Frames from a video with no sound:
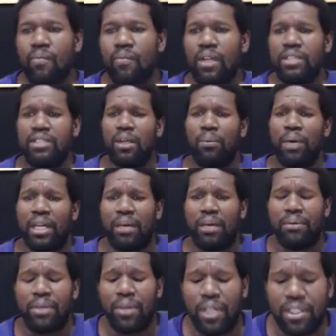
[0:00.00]
So what
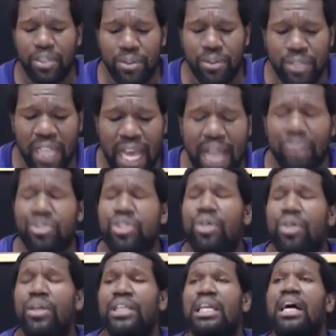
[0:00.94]
I'm going through now, I'm
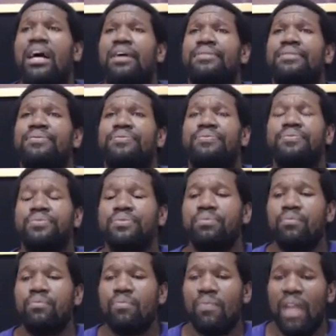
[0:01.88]
showing y'all
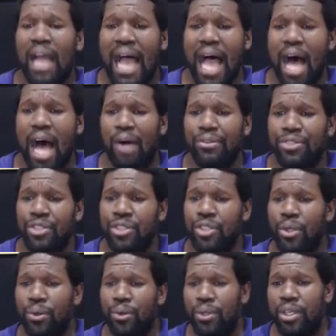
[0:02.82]
how
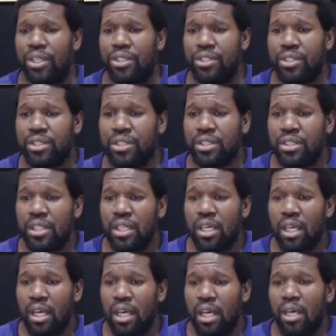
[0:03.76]
Judas
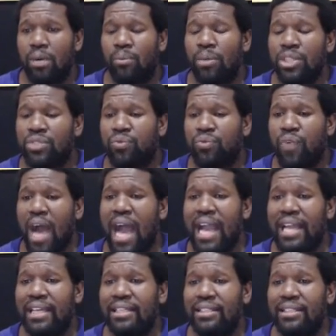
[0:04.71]
was
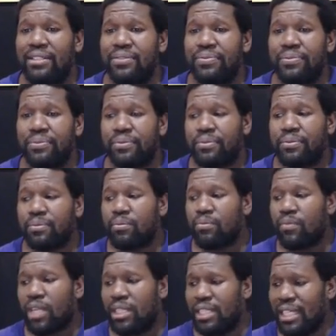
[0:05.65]
fighting
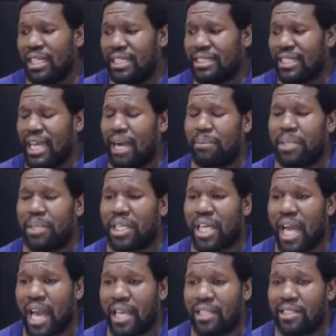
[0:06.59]
these
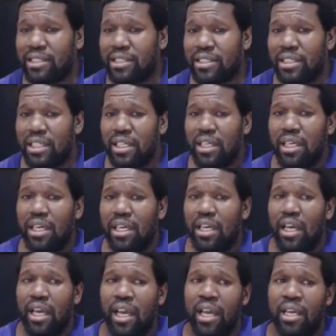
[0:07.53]
Amalekites.
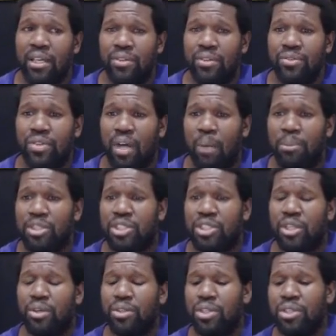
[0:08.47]
And I'm going to
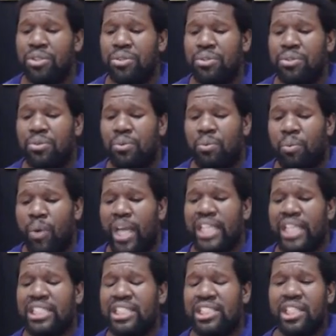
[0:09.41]
show you
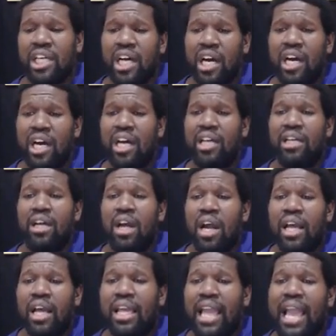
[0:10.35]
when John
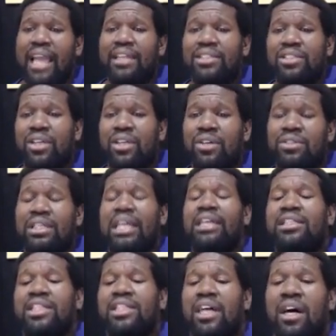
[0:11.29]
Hycranus is going to
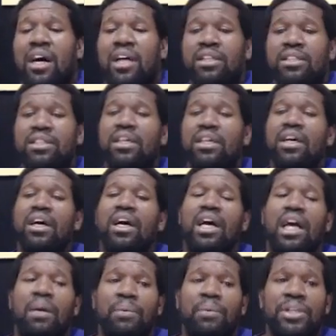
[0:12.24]
take charge.
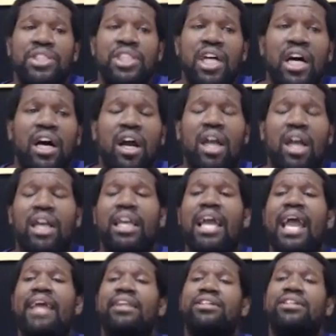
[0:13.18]
And when John
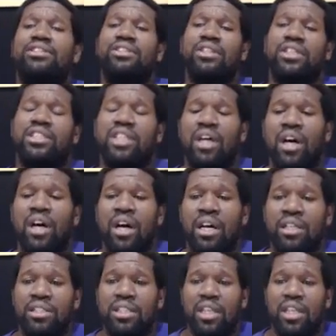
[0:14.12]
Hycranus took charge,